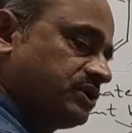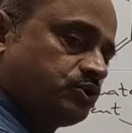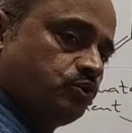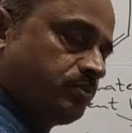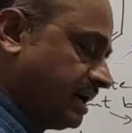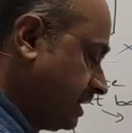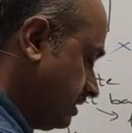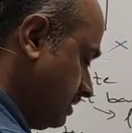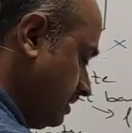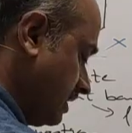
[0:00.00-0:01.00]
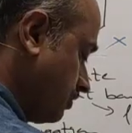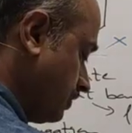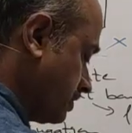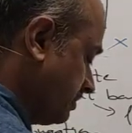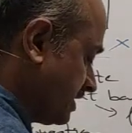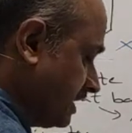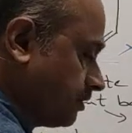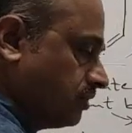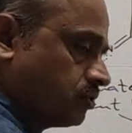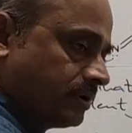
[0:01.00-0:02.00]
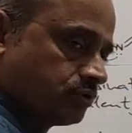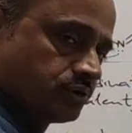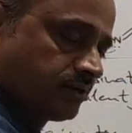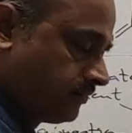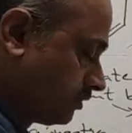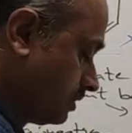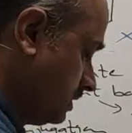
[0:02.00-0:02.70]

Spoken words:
2 pi electrons means n equal to 1, 2, 3, 4.